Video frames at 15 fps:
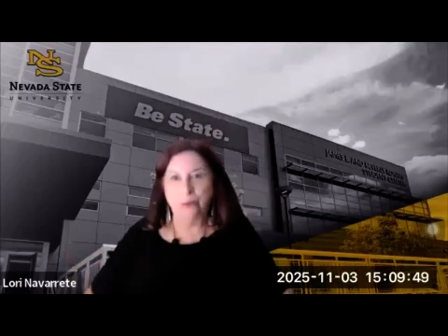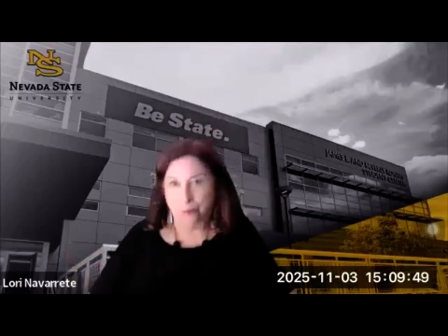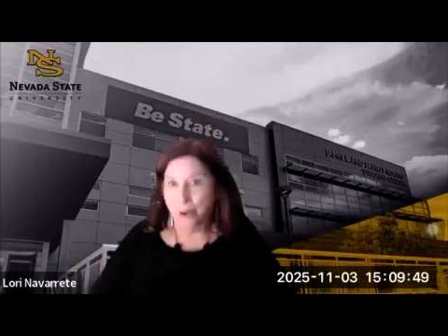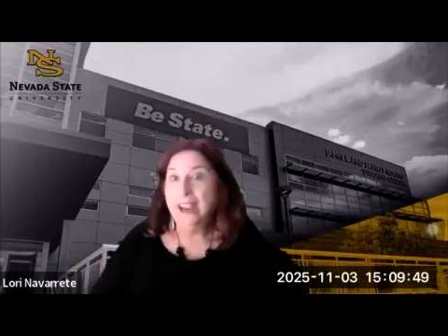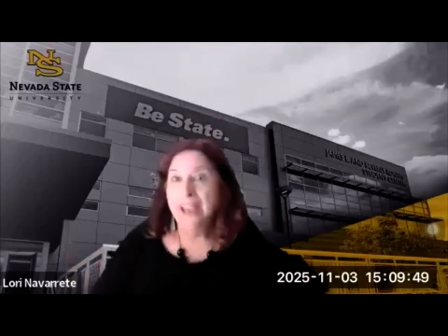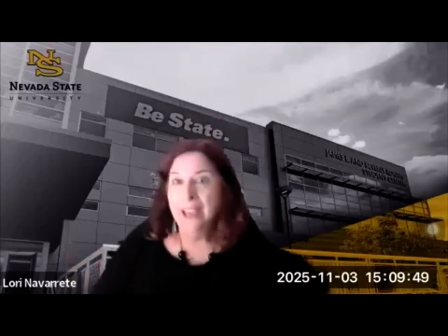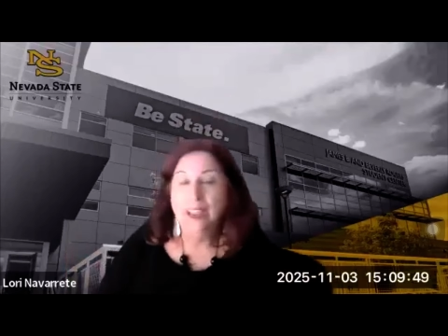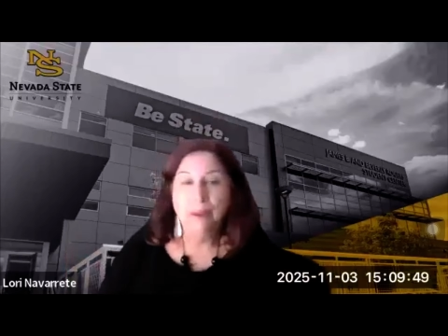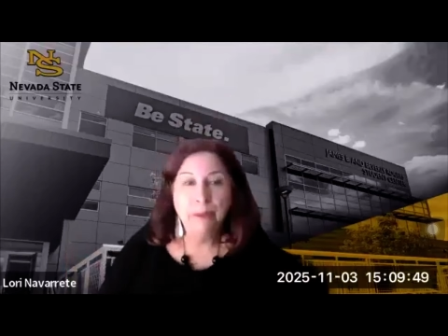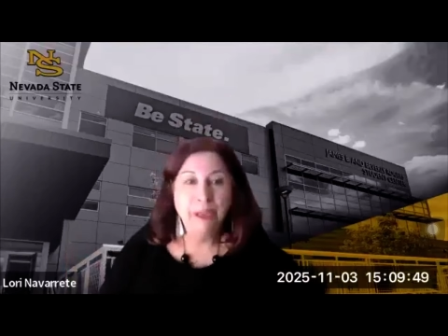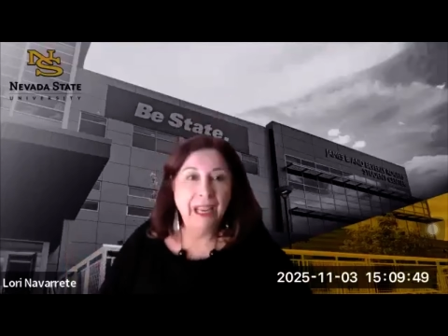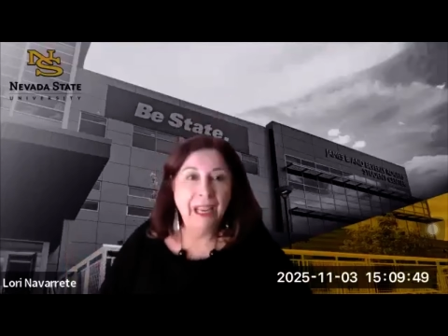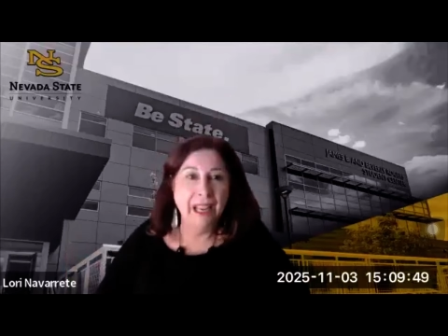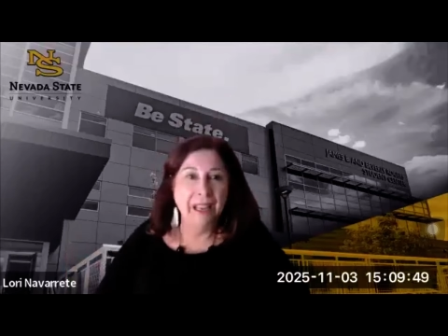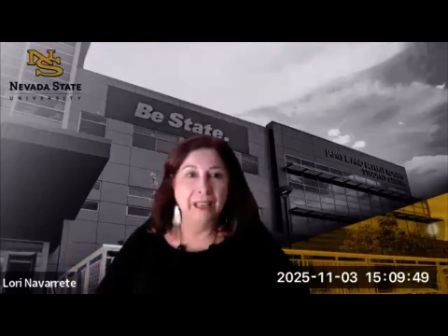right. I
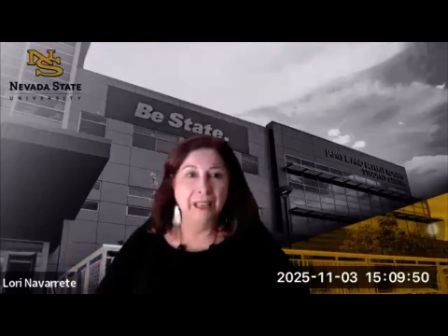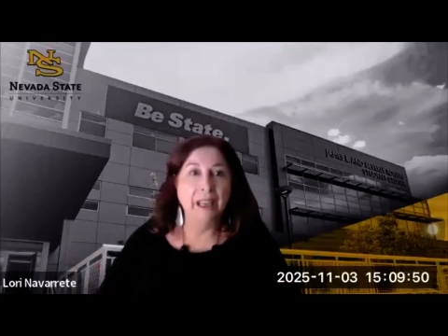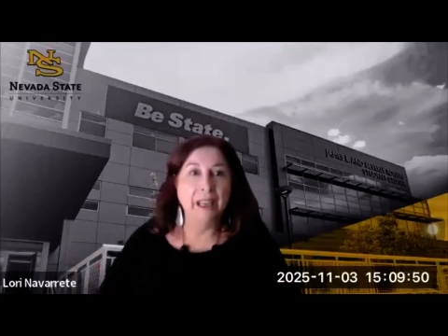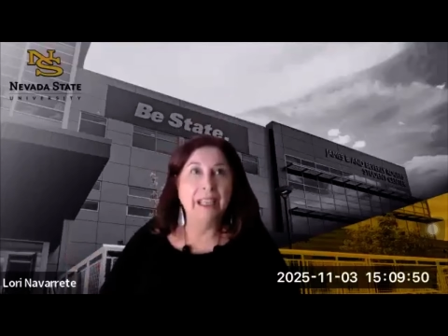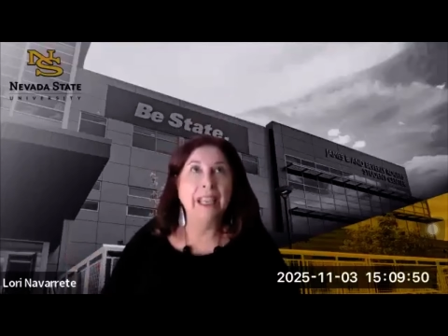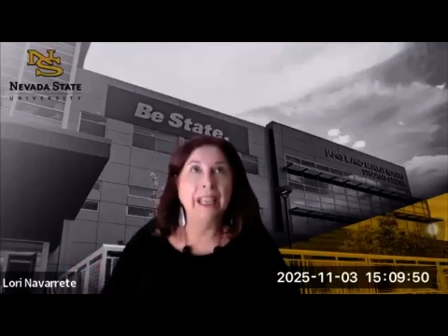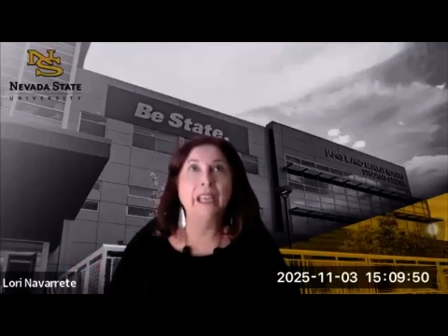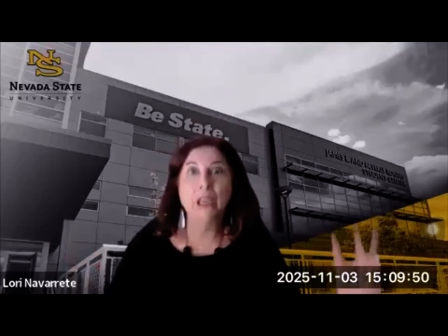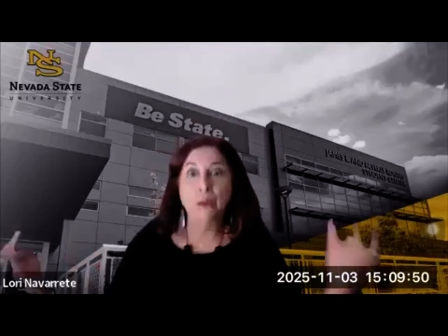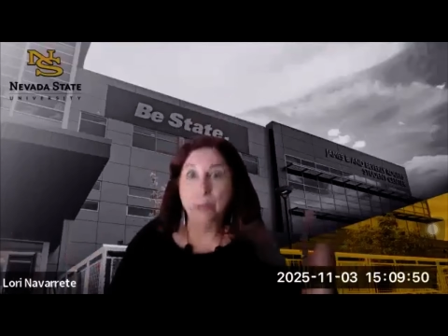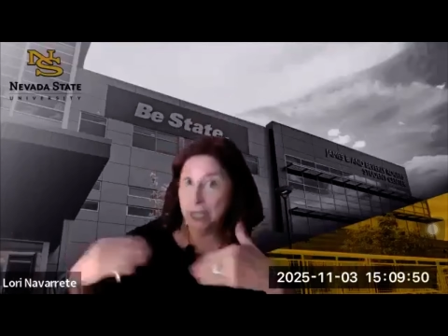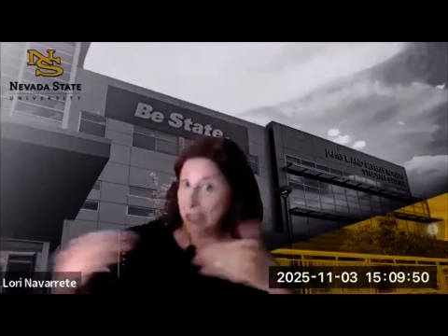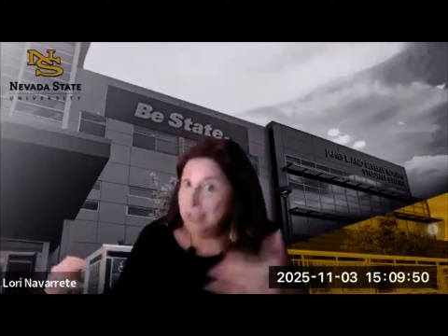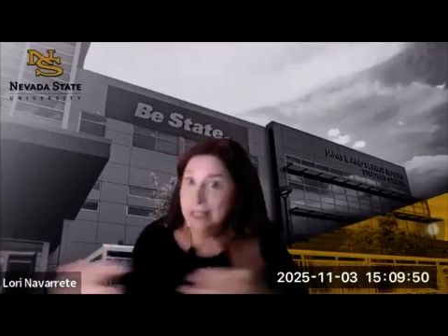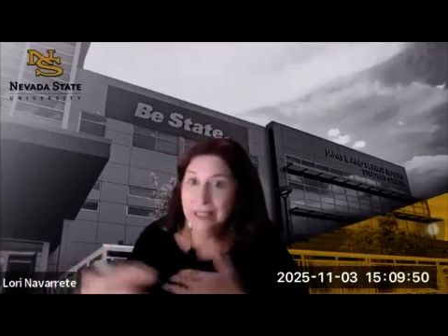mean, and getting
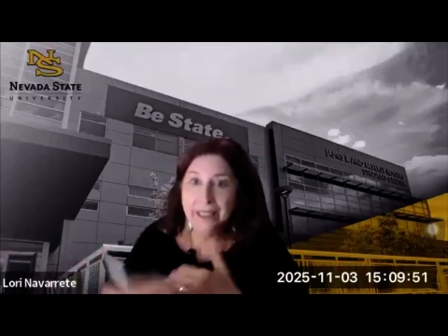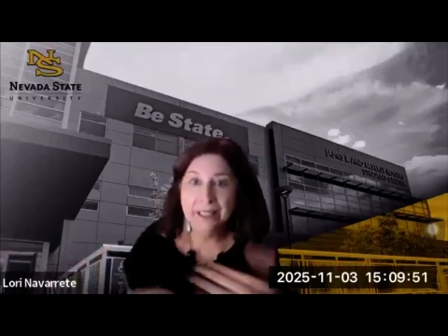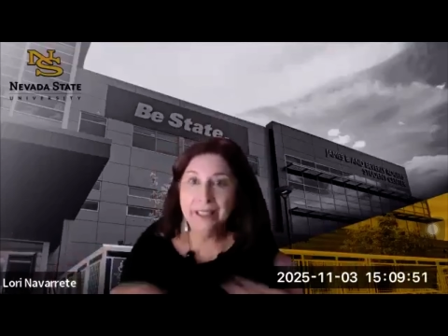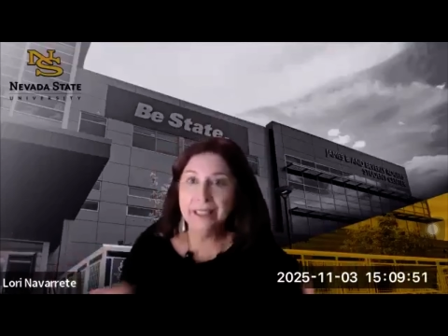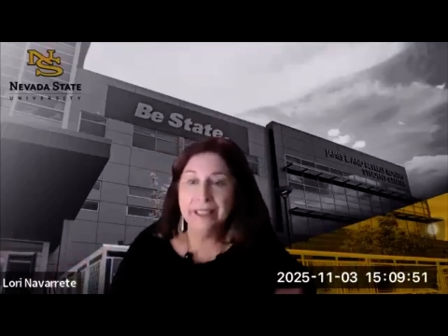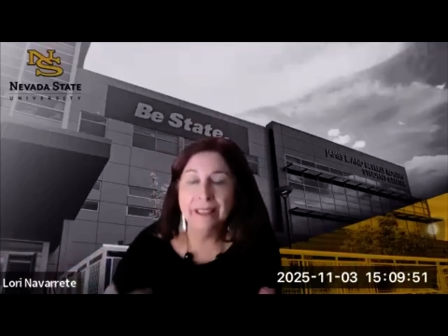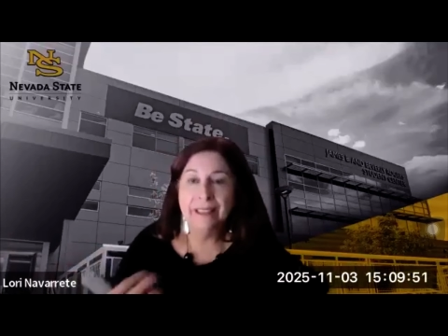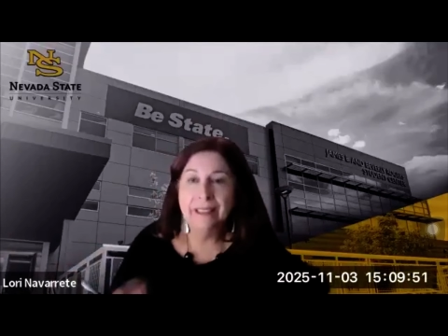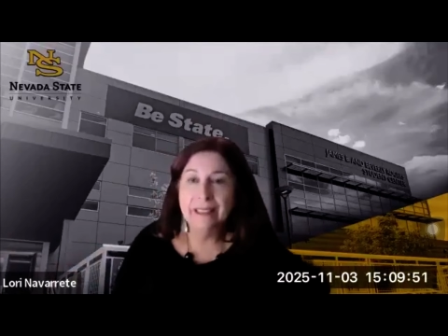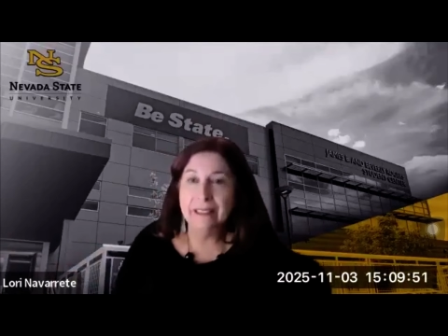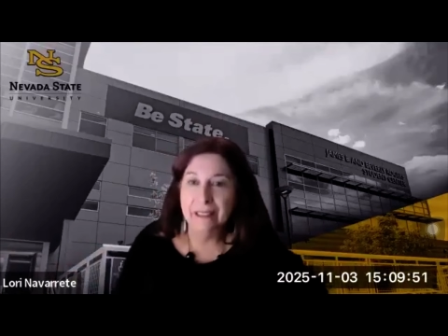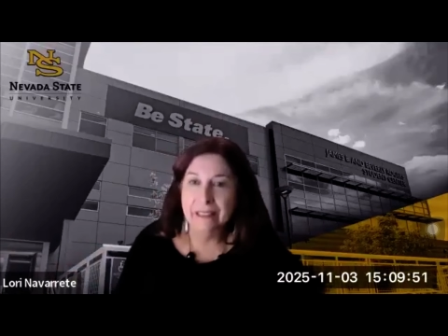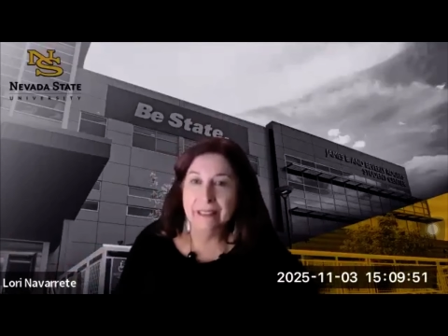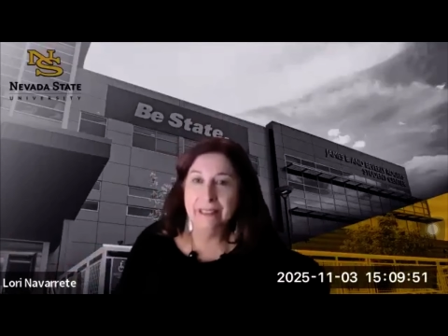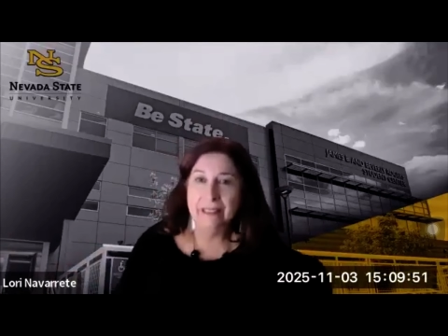opinions
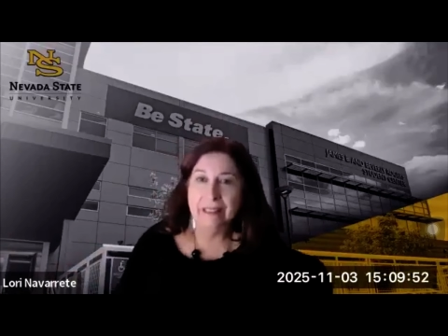and